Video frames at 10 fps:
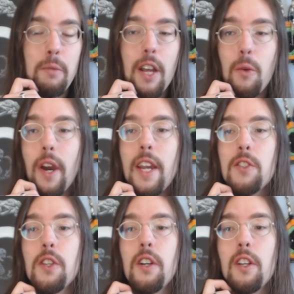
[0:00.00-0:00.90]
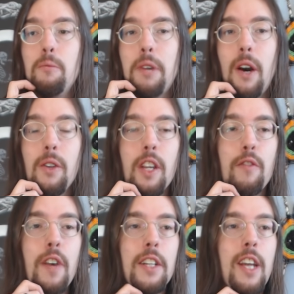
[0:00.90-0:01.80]
By the way, it's a compounding
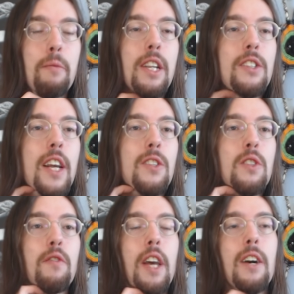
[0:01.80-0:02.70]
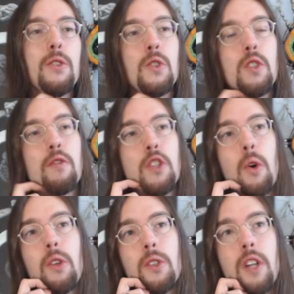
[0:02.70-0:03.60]
effect. How many tens of thousands of
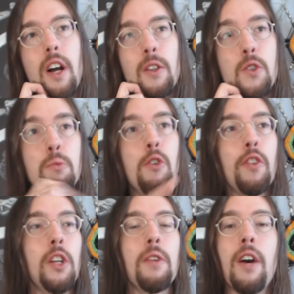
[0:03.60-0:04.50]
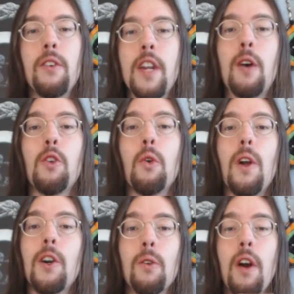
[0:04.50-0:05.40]
total dollars moving around are now no
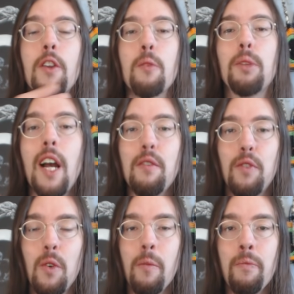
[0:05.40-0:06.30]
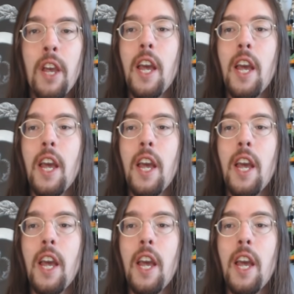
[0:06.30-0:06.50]
longer on your platform?